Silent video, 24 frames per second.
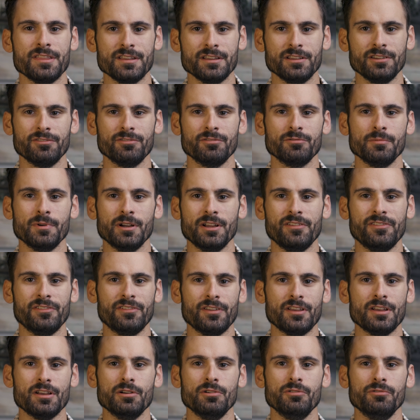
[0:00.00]
things for
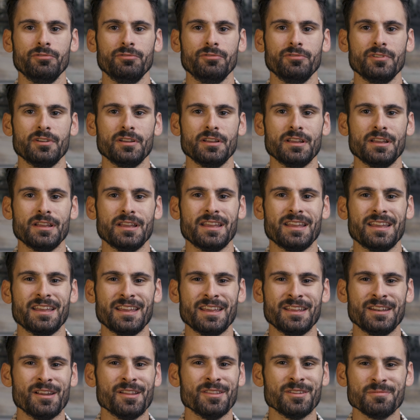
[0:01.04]
myself.
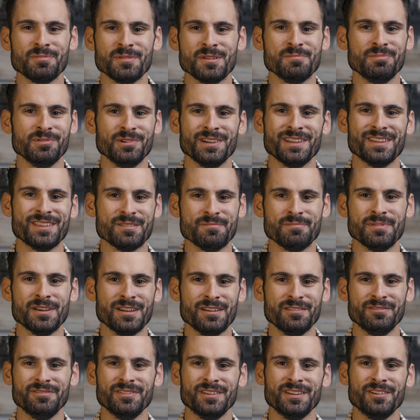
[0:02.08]
And other people get the
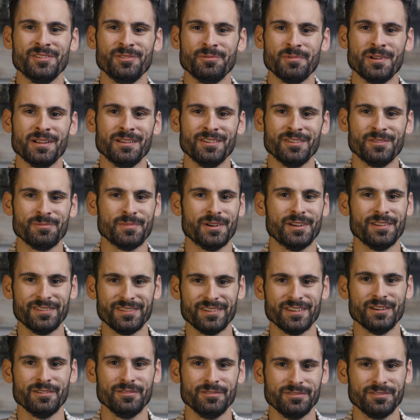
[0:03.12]
benefit as well as
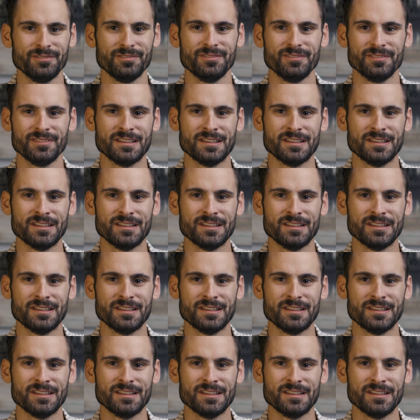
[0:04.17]
myself.